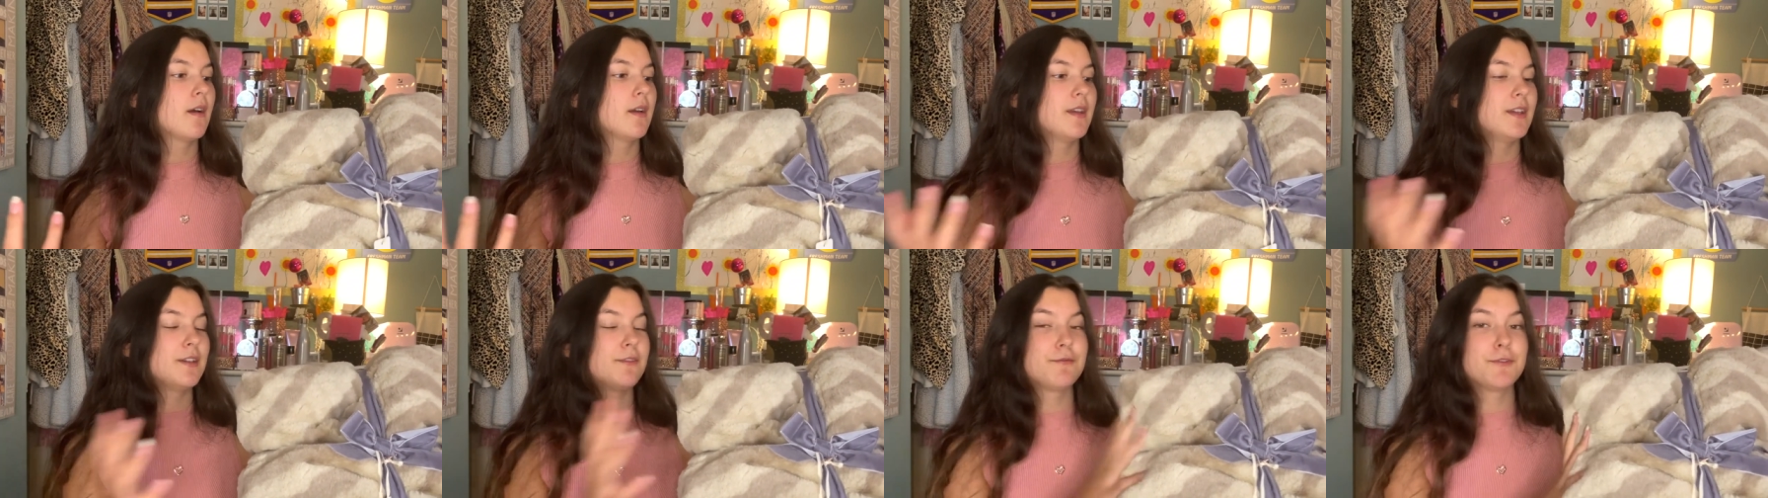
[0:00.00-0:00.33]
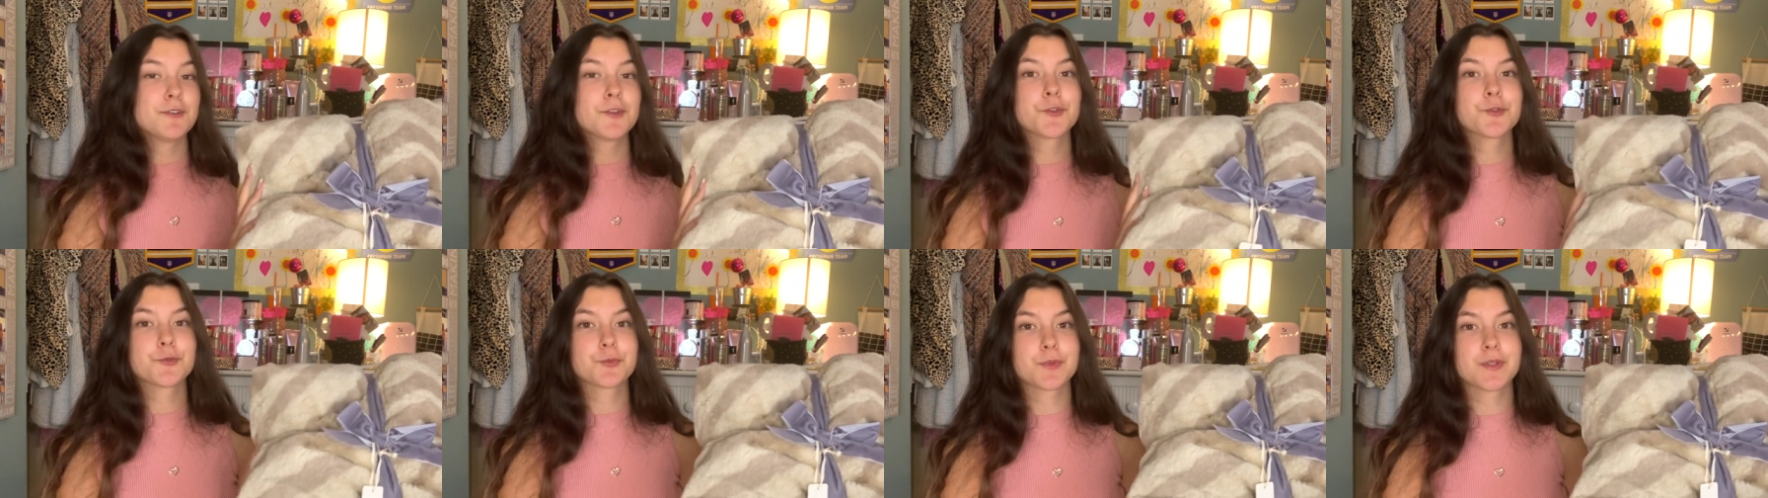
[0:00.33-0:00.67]
it
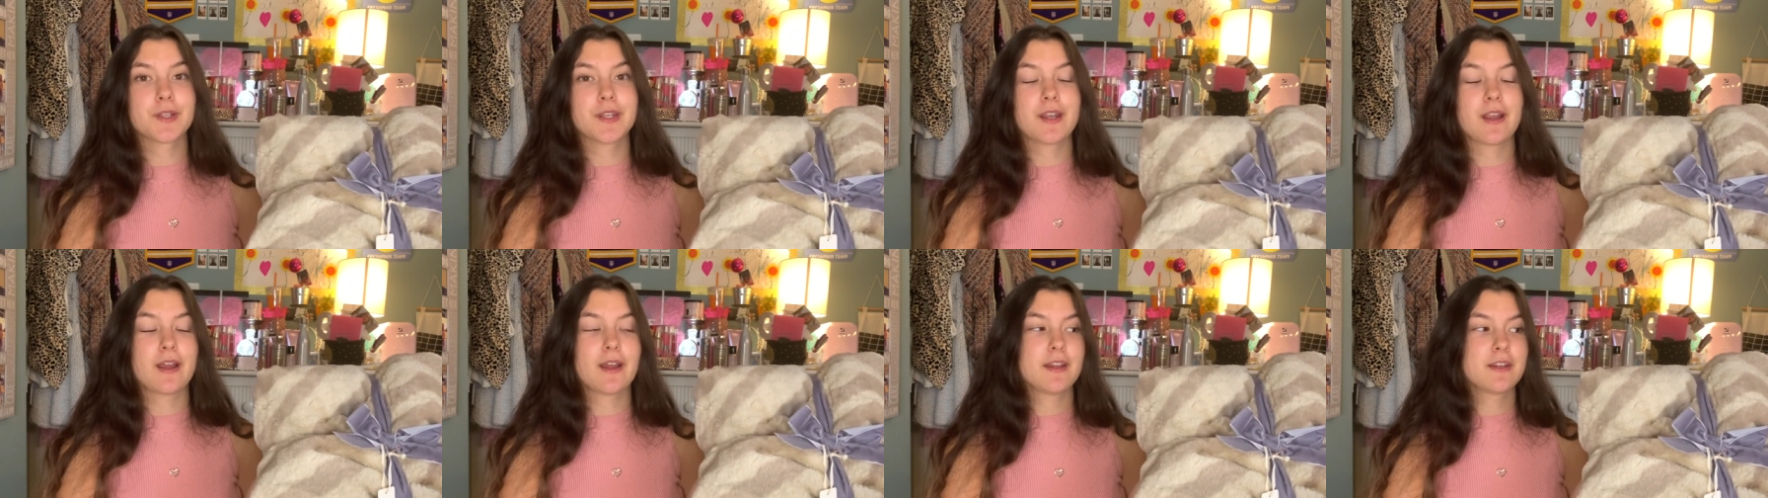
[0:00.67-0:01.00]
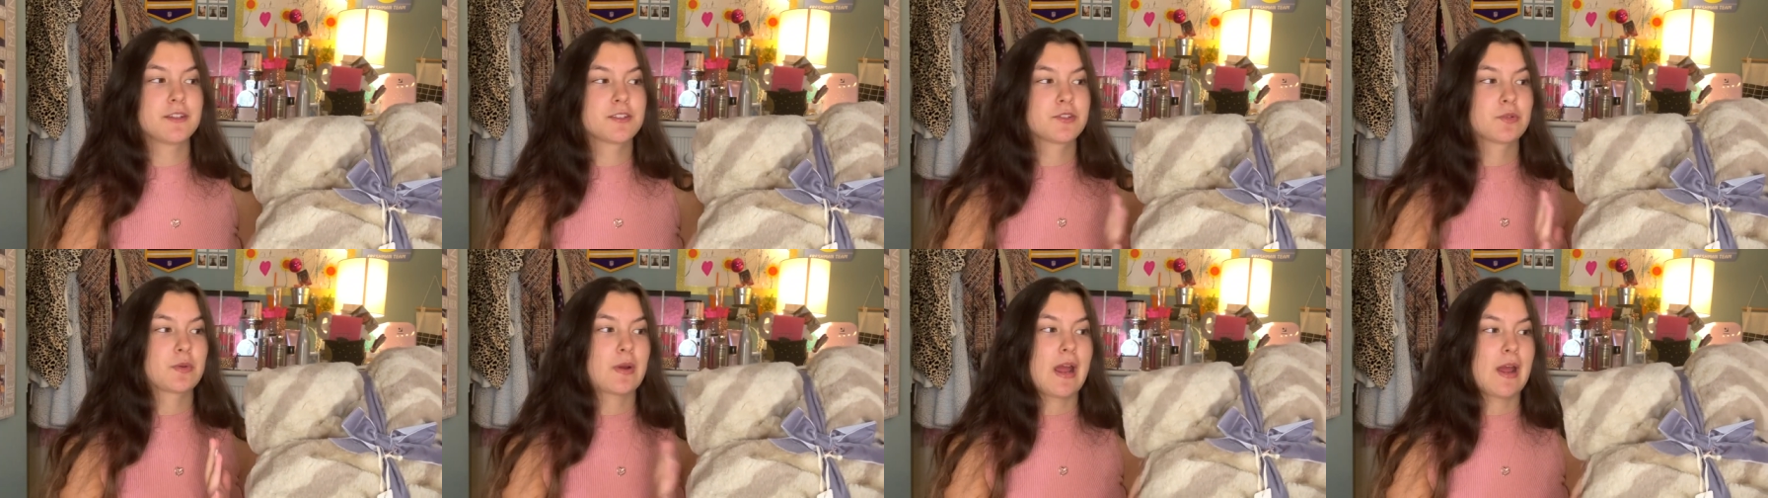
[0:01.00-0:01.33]
feels really
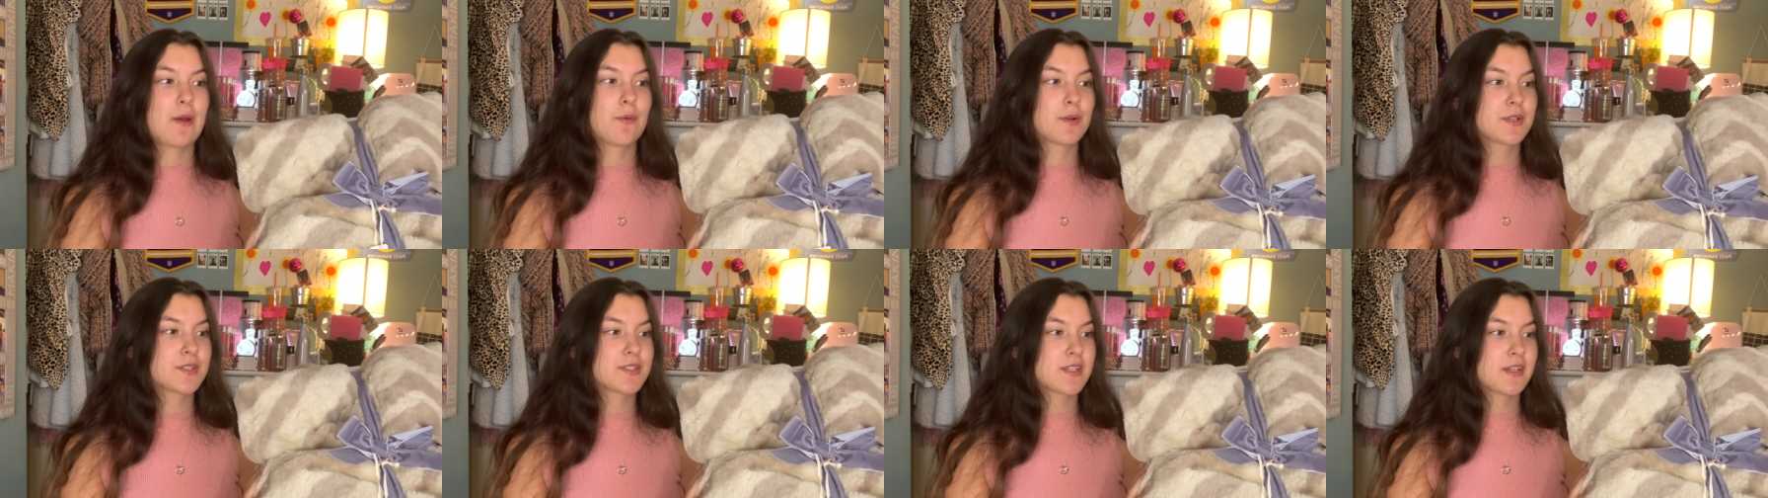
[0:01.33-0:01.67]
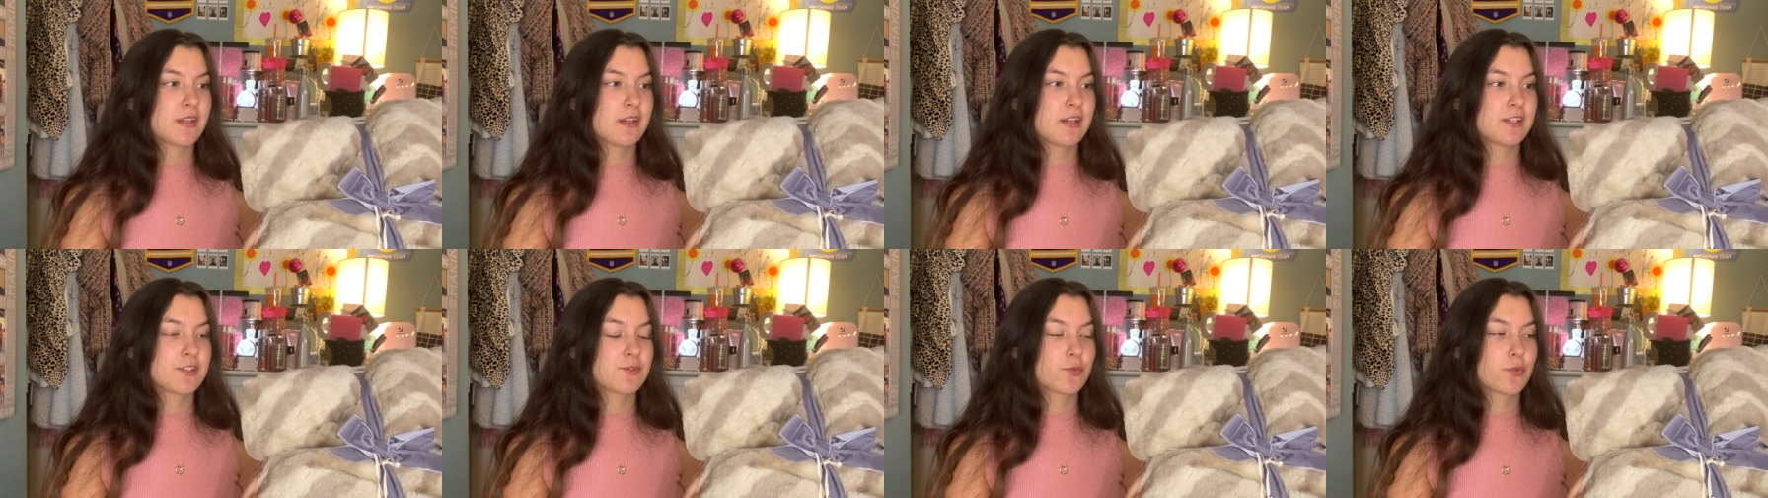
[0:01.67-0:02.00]
nice, so I would
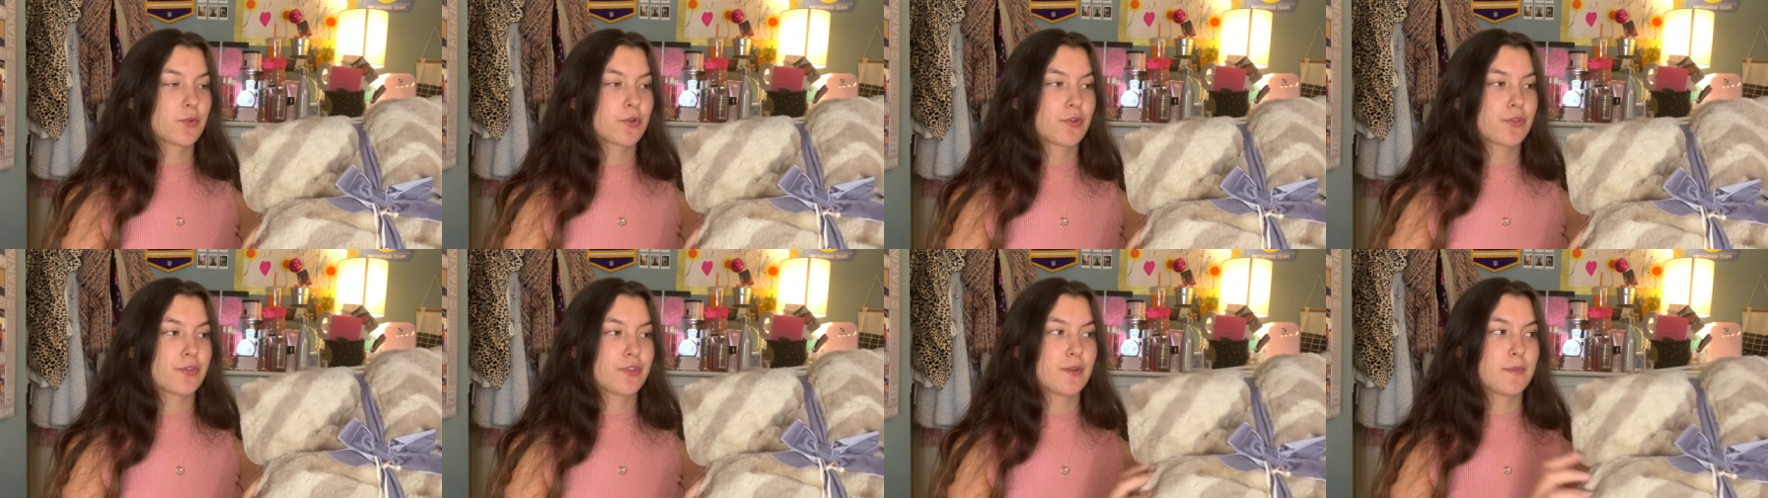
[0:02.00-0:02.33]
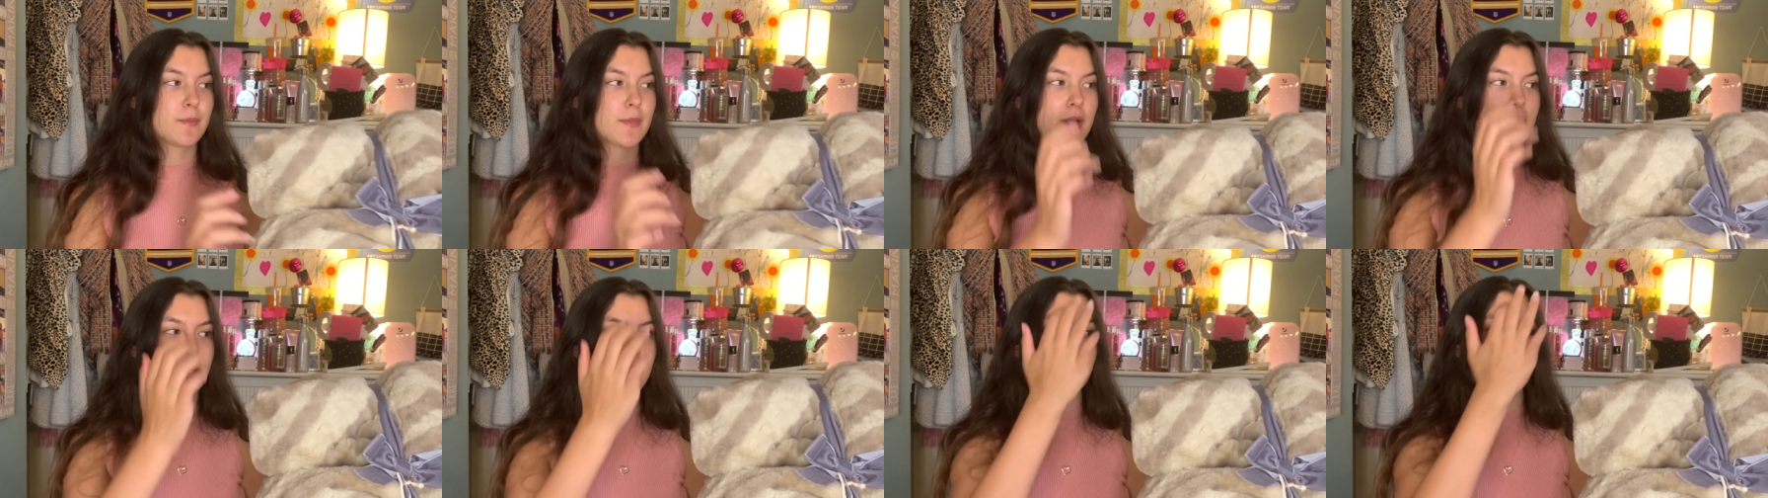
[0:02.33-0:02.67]
say it's worth the
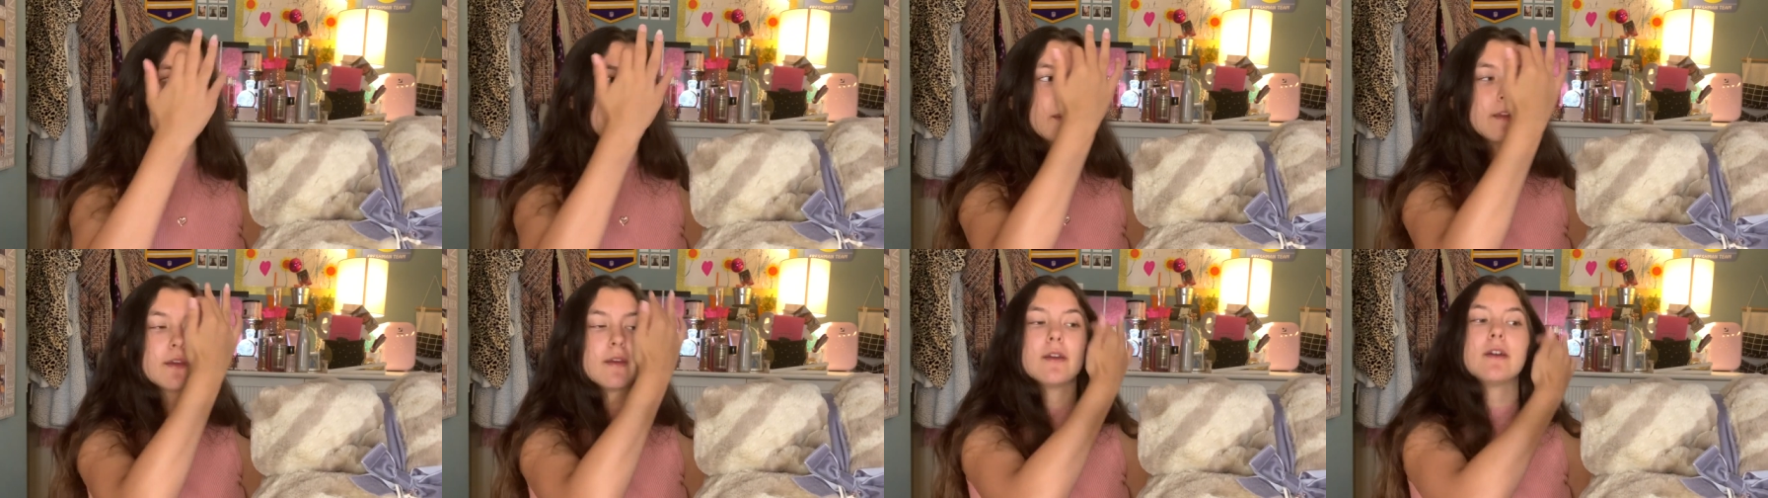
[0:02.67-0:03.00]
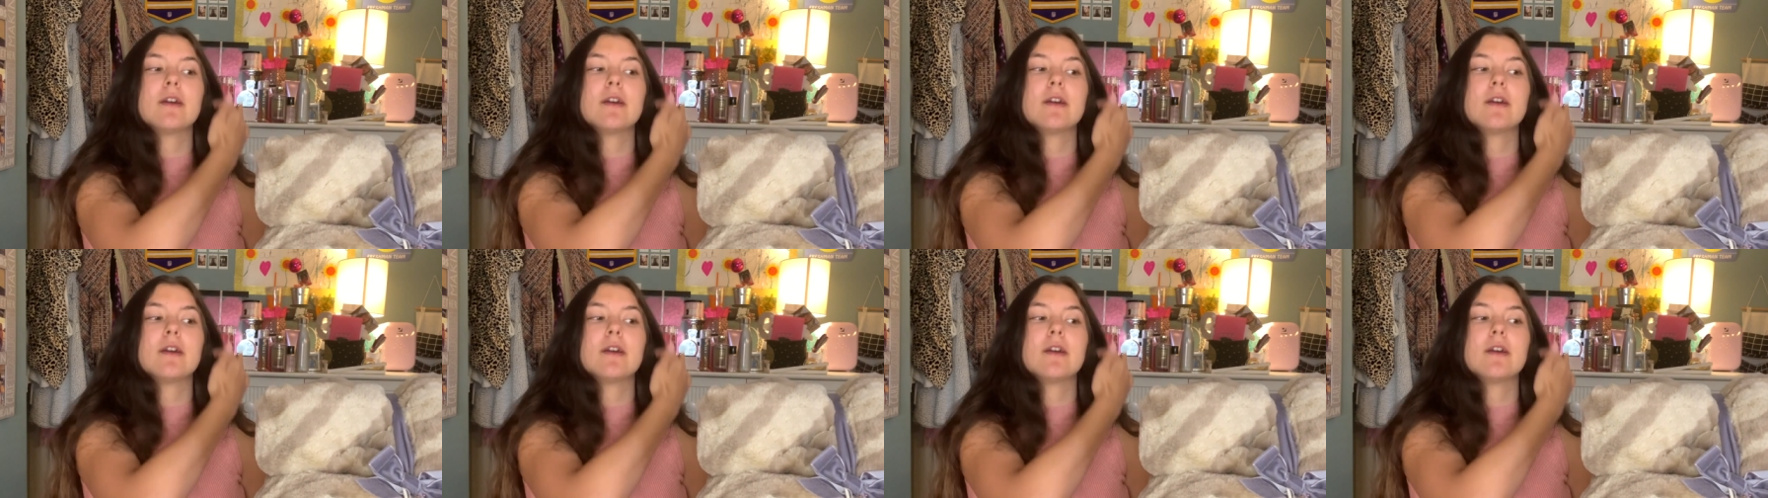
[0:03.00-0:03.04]
money,